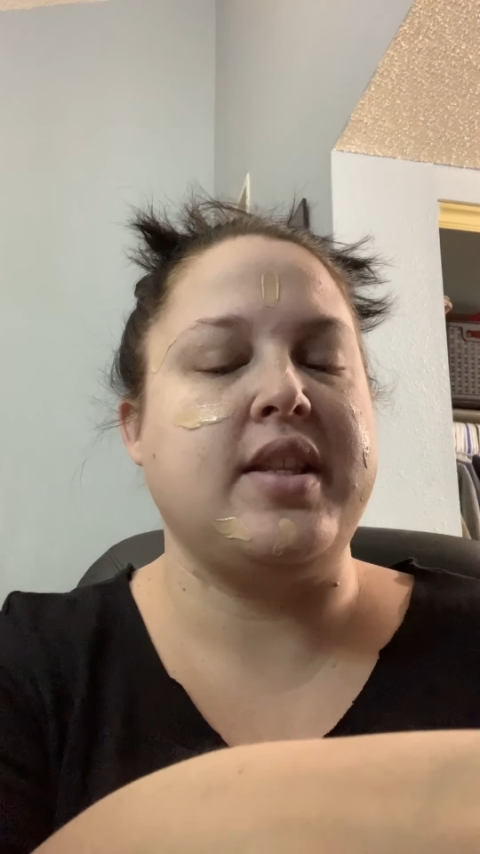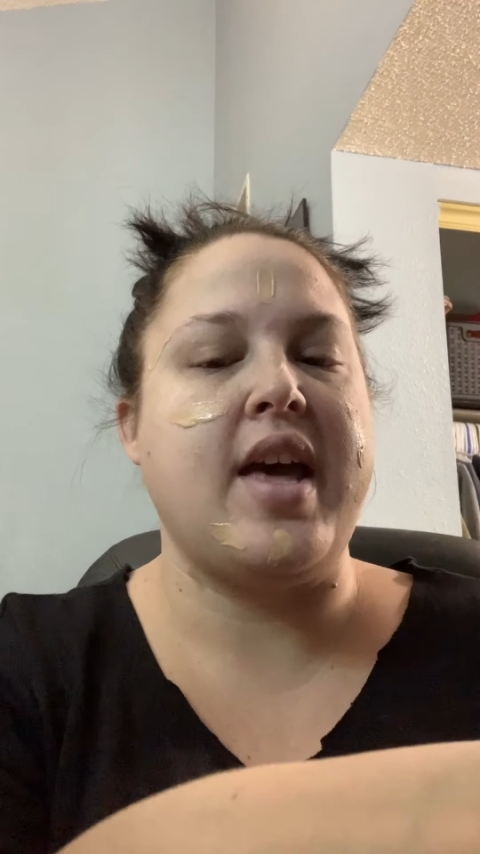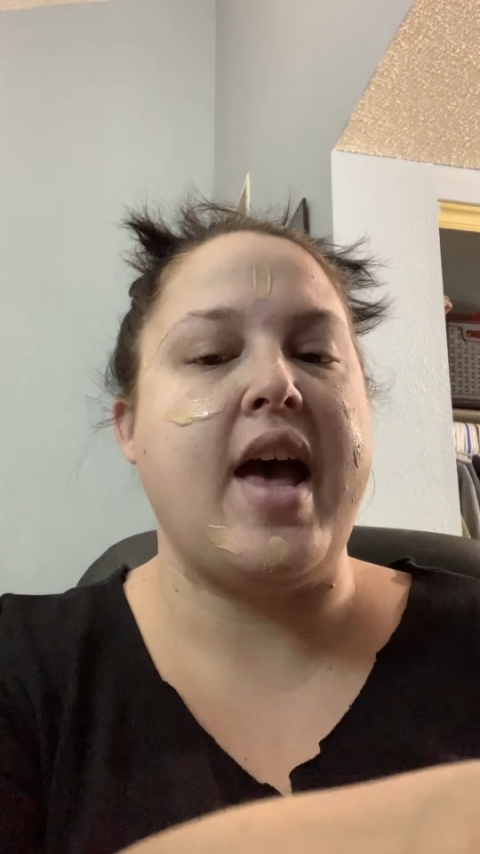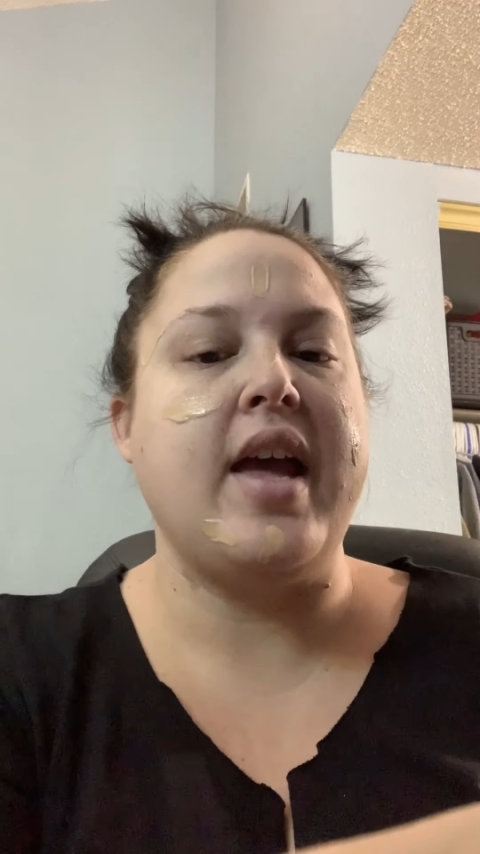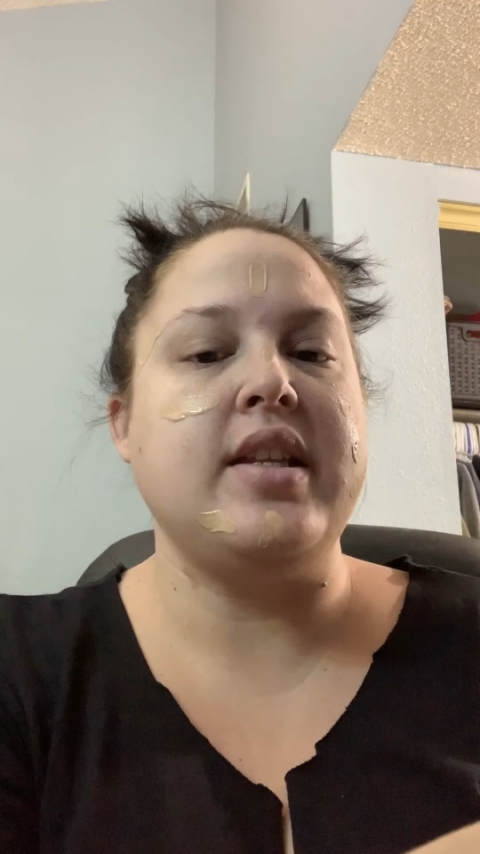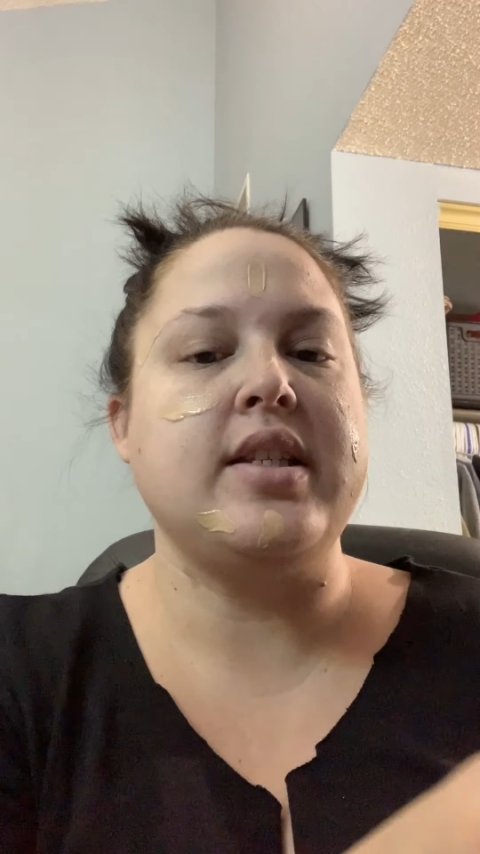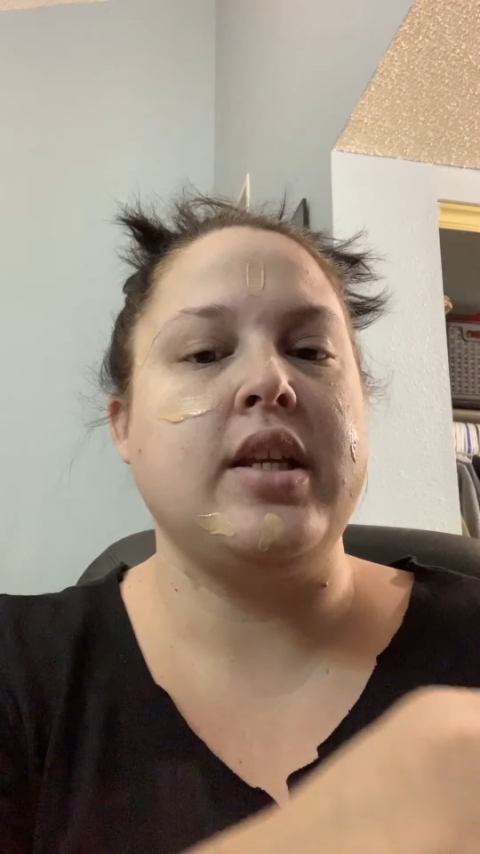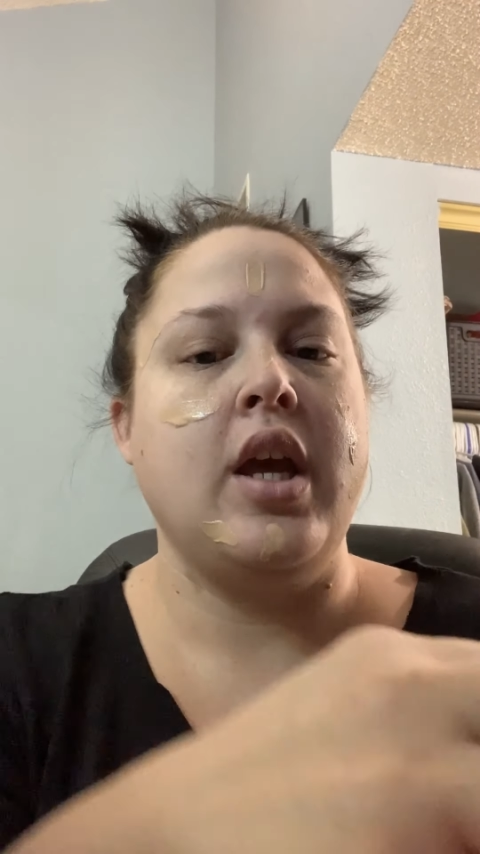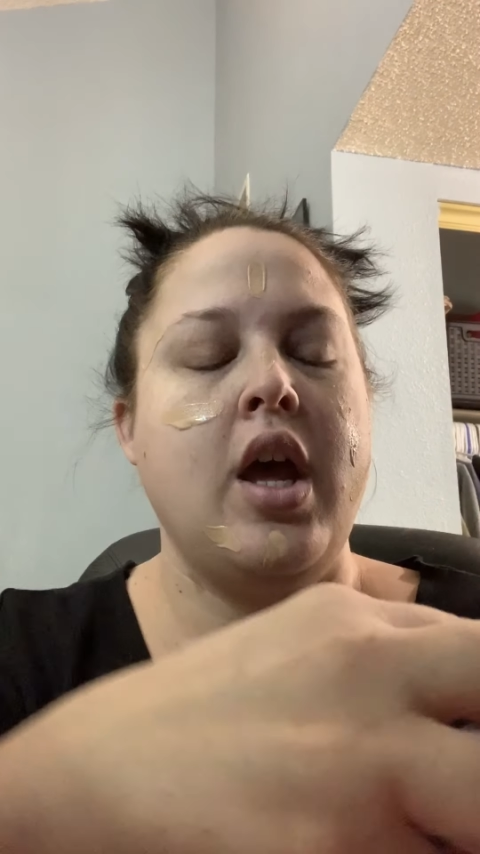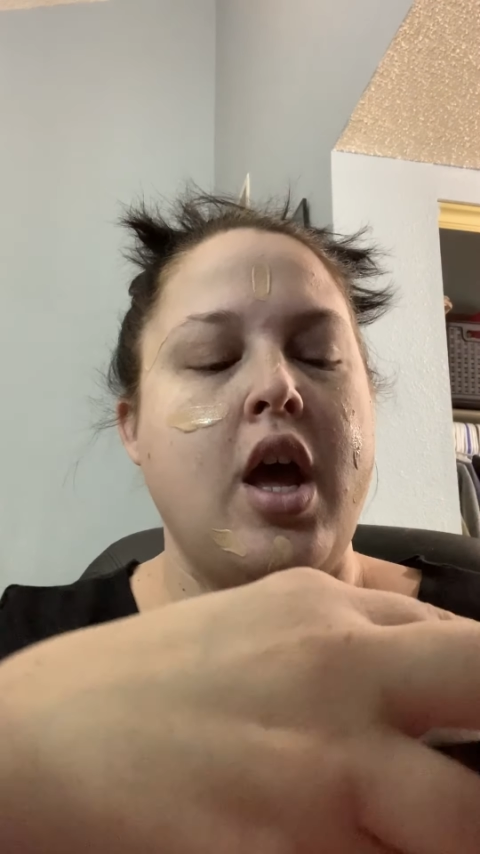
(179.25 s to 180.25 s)
that
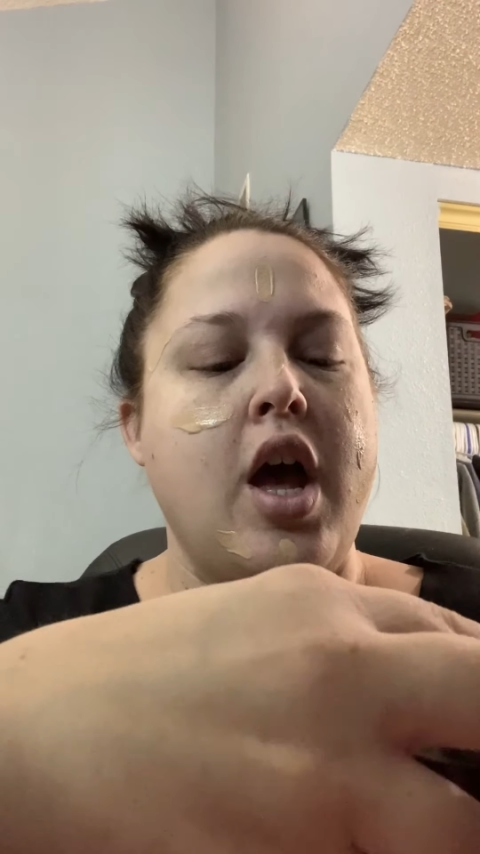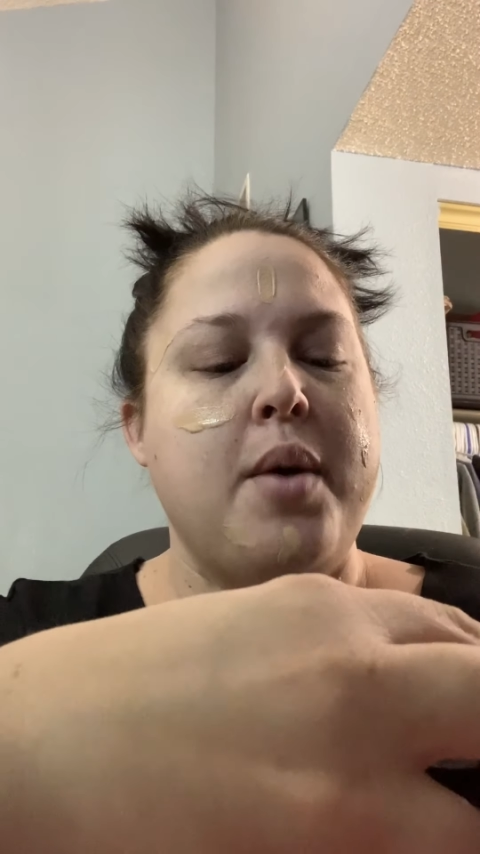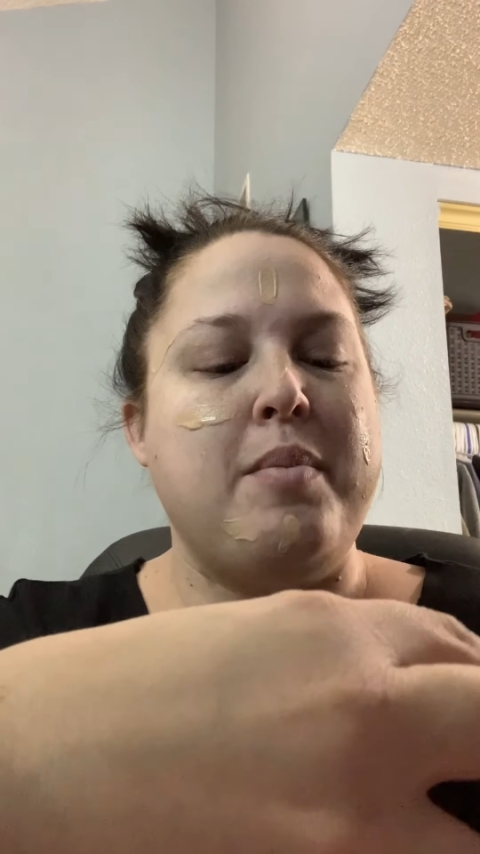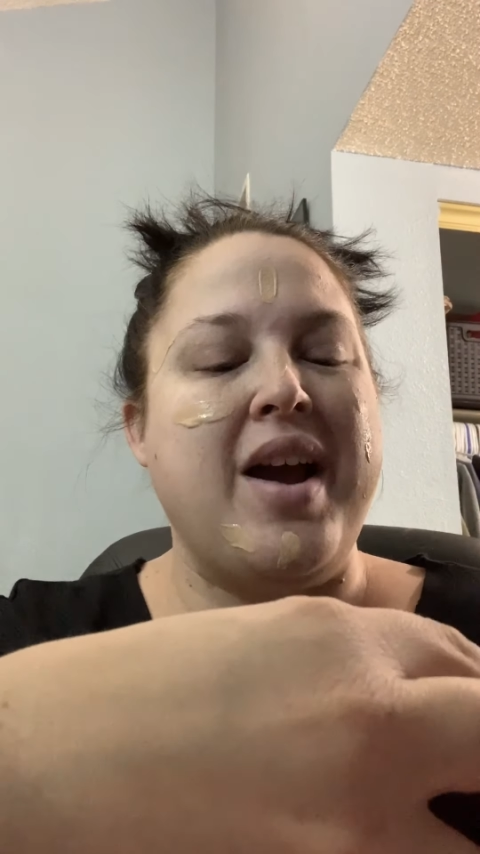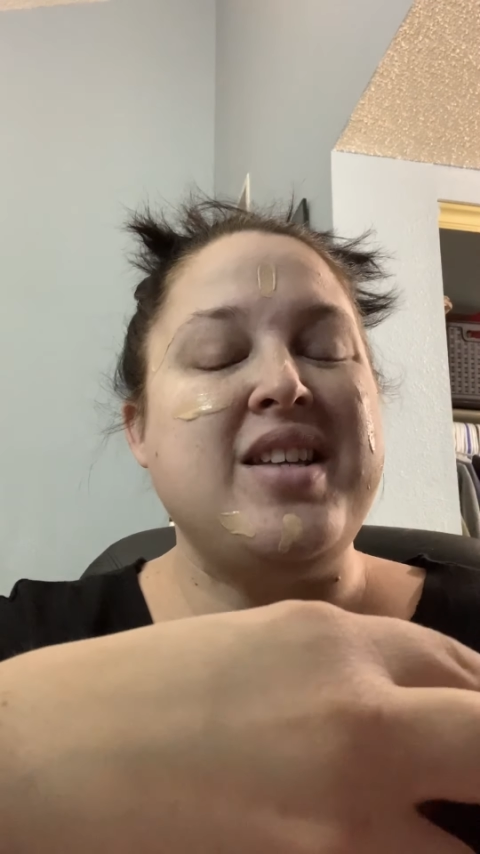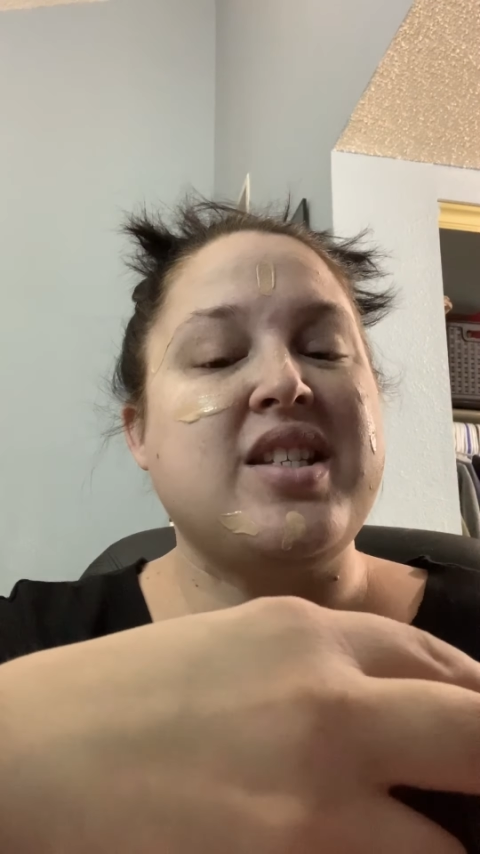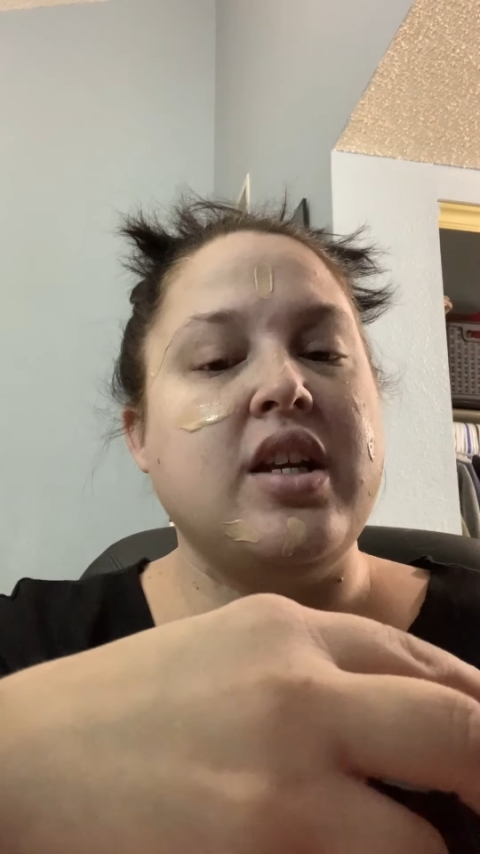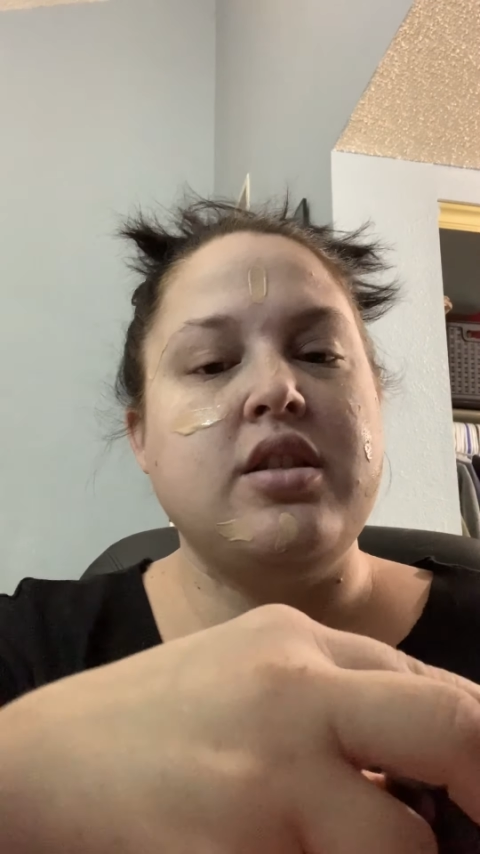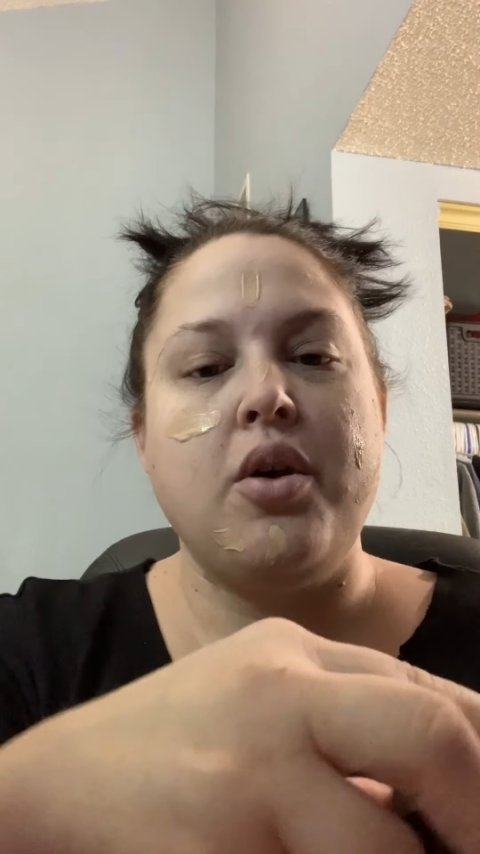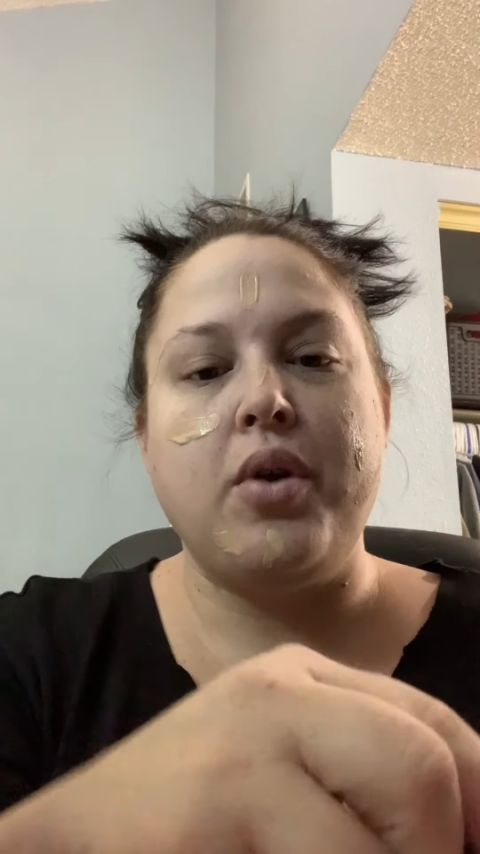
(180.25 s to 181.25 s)
my skin tone